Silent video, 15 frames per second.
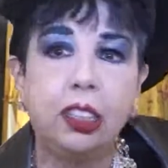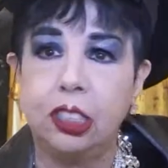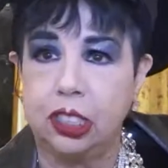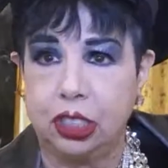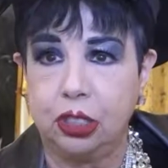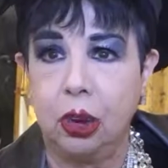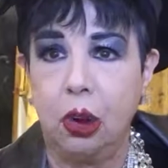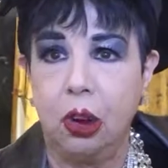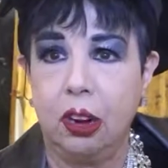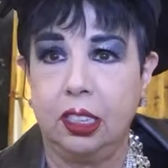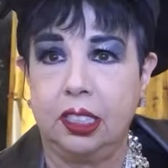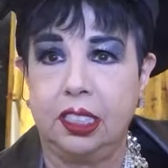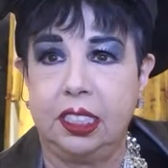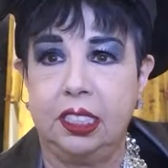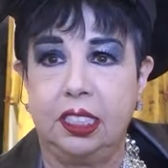
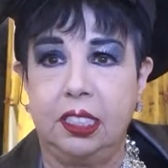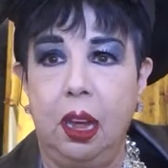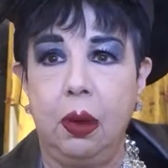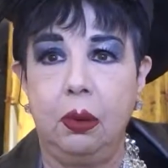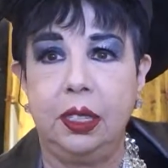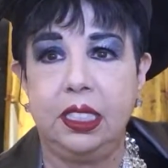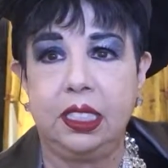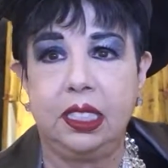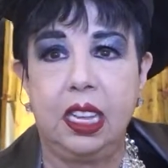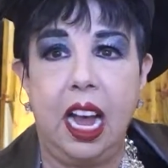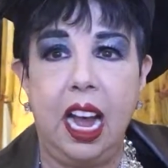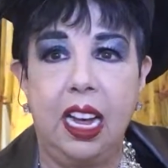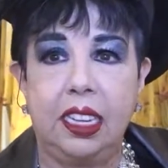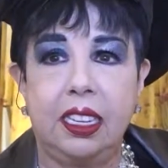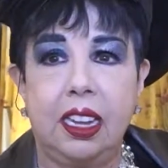stores. It's always
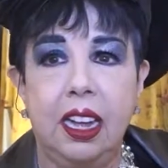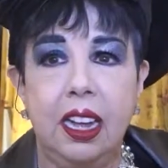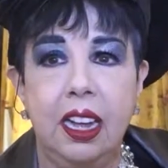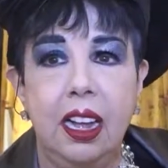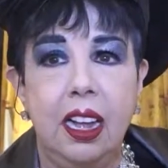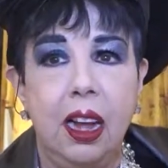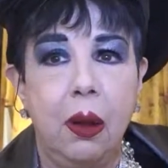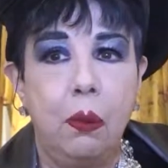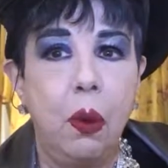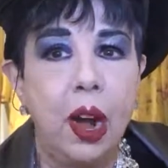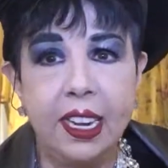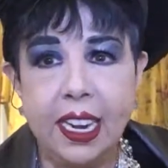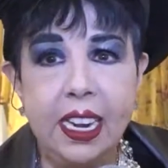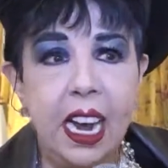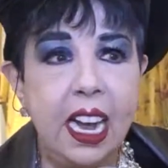like,
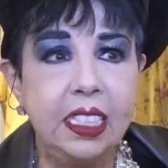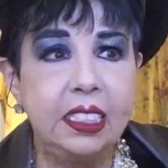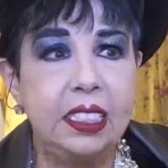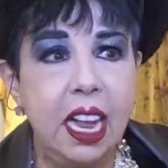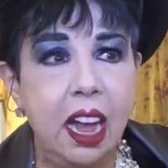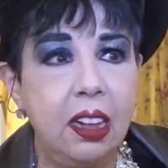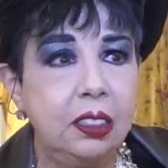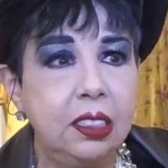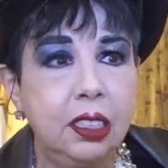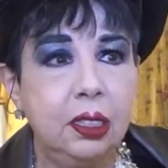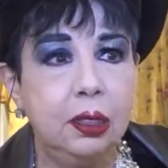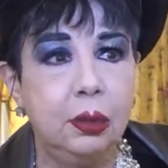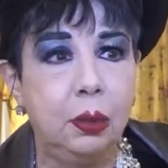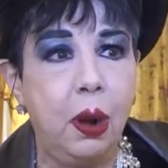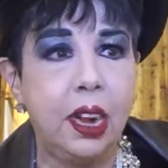what can I sell
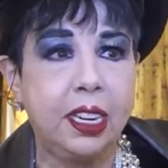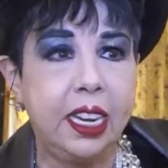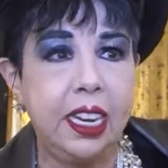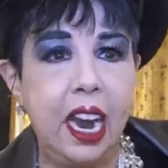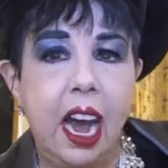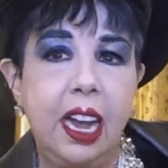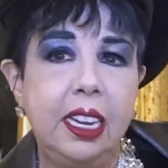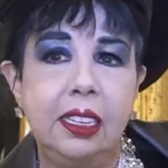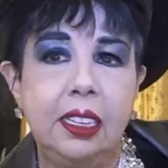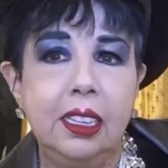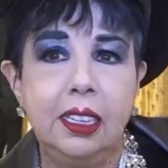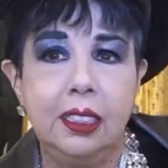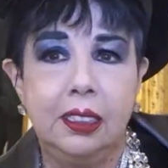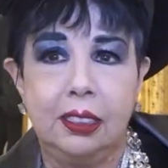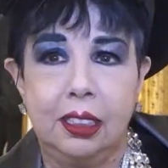you? What can I
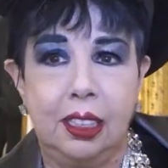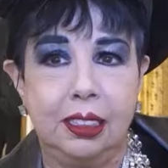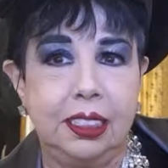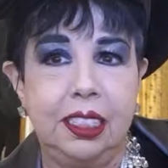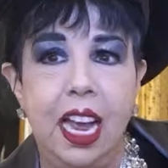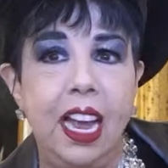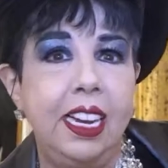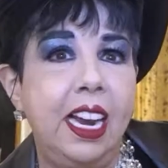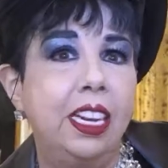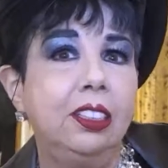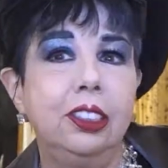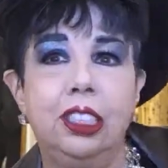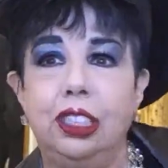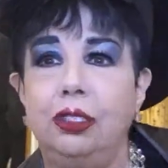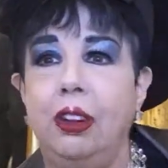say that
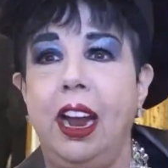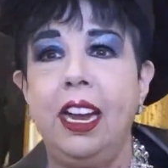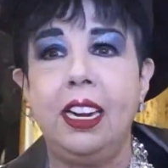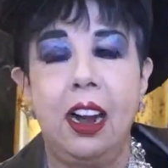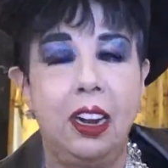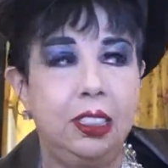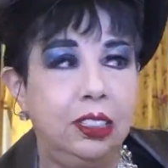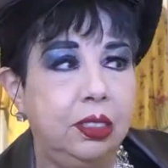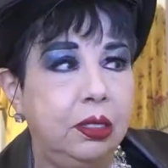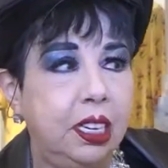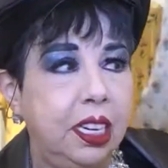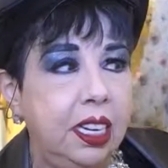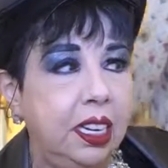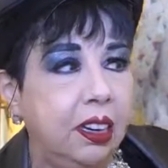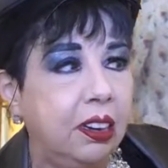looks great on you?
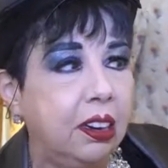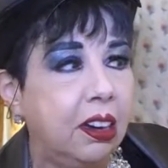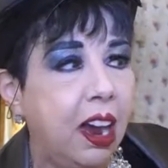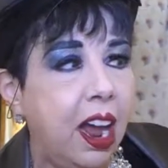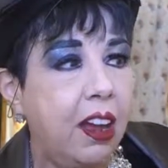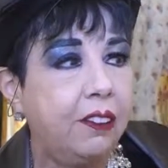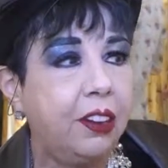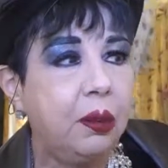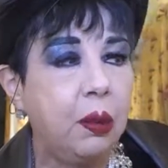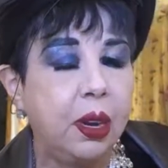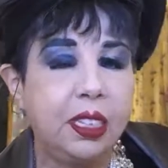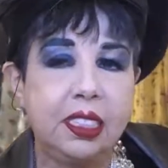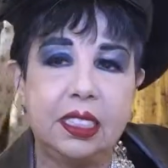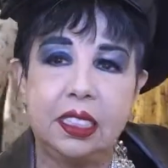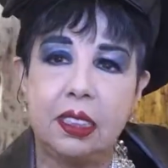Here,
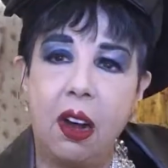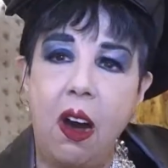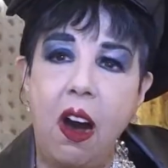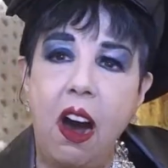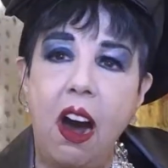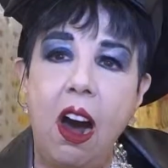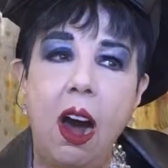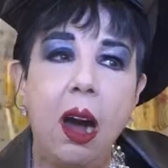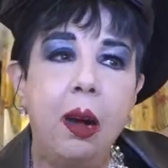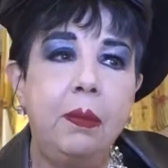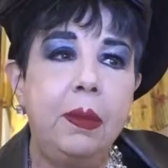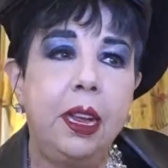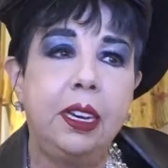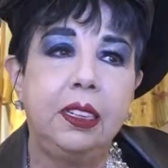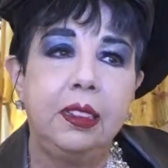everyone is
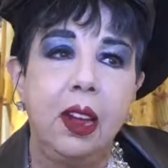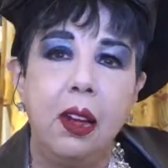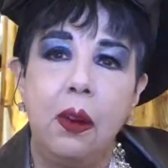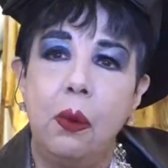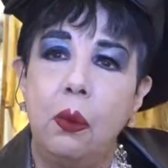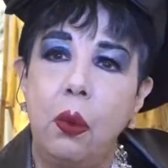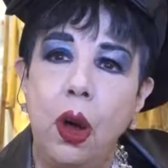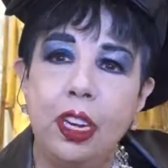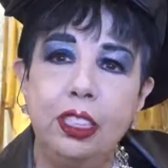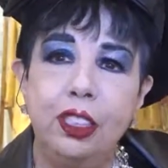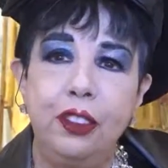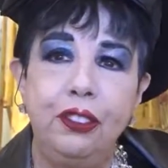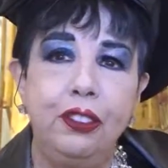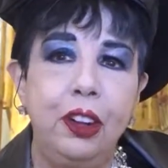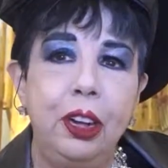calm and
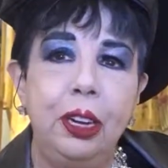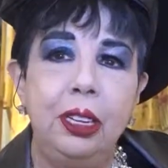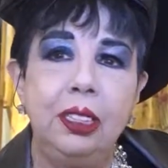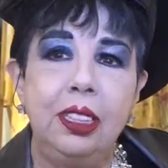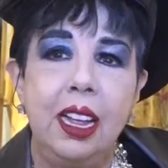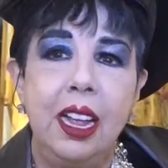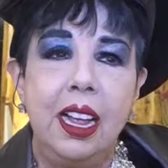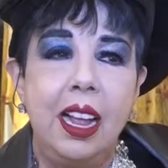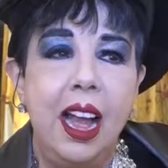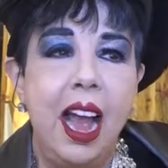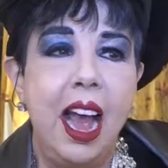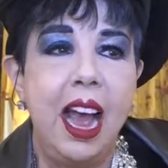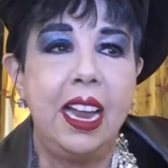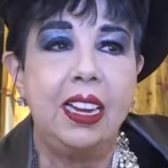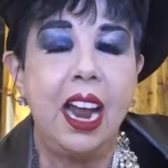wonderful,
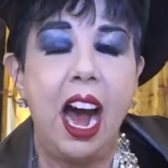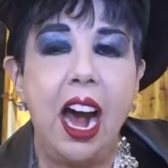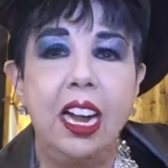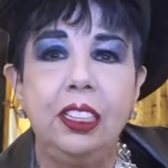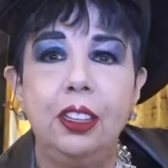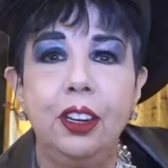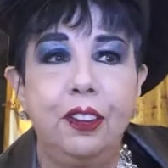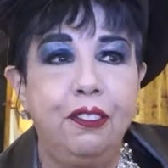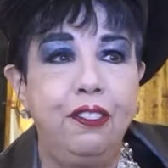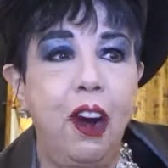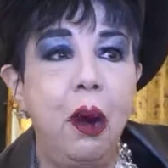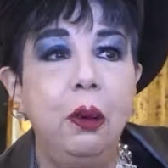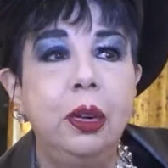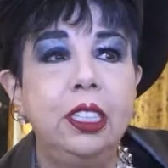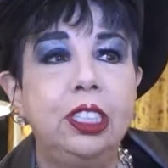and I look
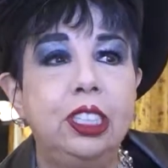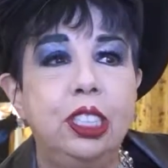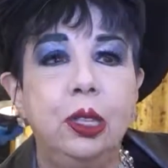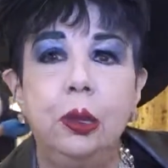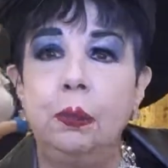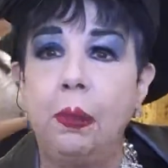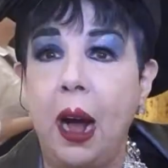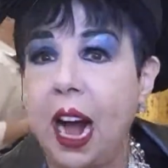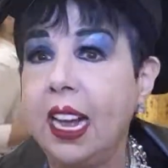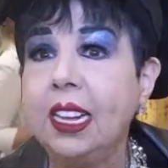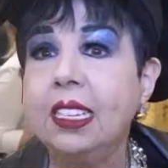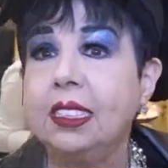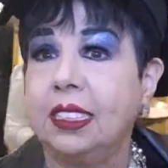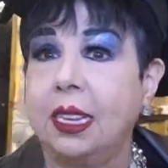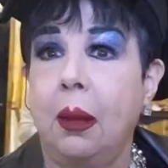forward to
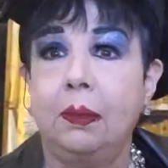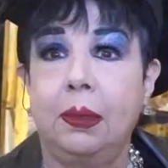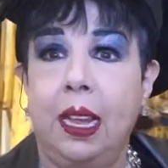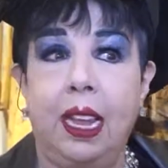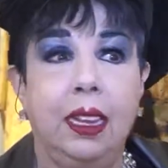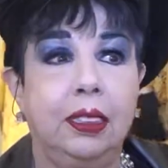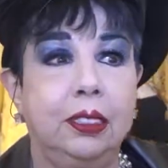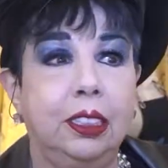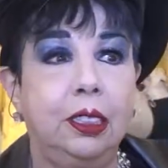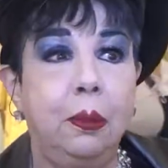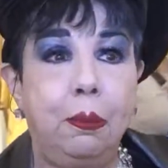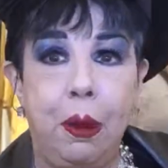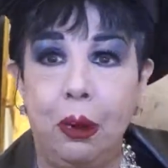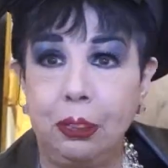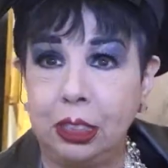buying something, to
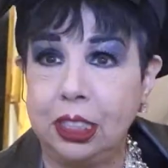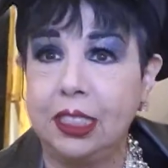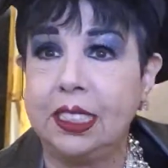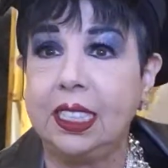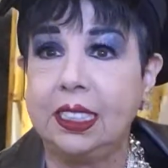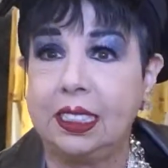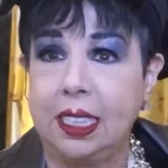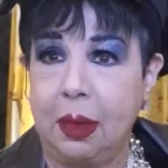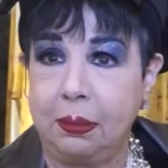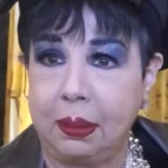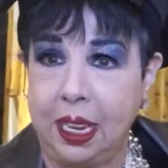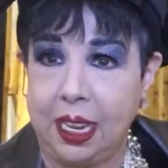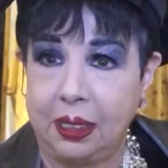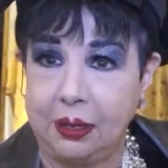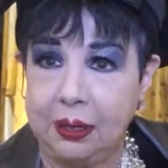purchasing
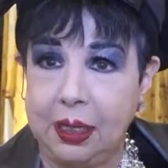something.